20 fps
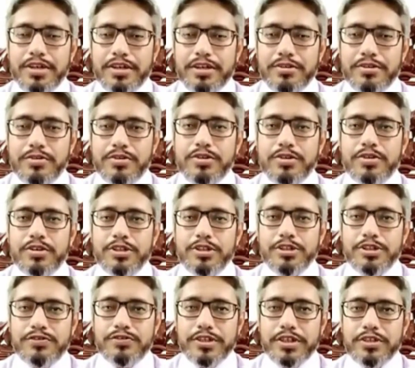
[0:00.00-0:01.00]
quite a good
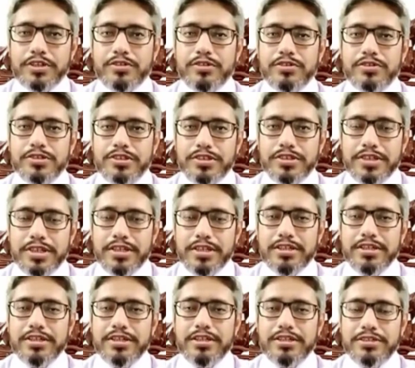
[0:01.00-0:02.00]
knowledge of technology
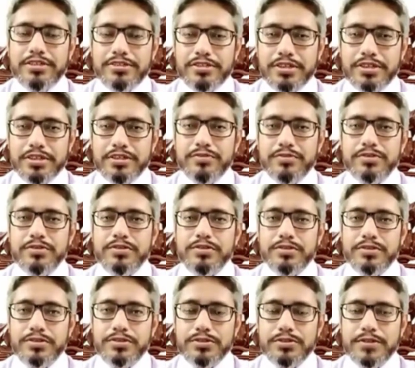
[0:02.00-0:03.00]
and he is
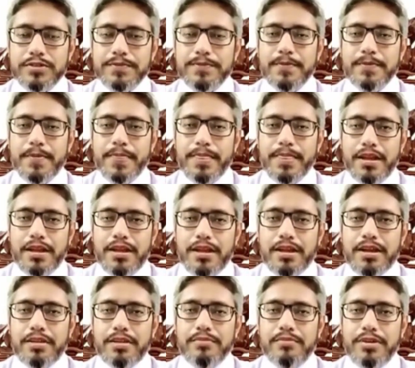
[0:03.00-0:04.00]
skillful also.
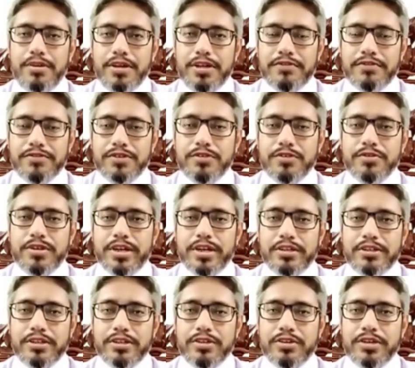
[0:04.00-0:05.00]
But if you
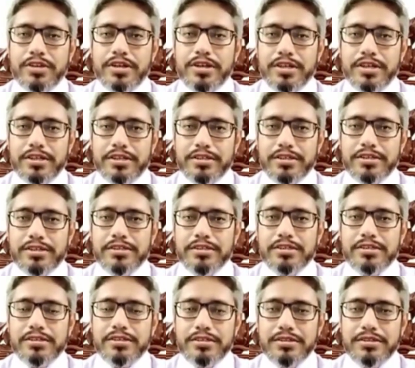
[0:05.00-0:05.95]
look at the content,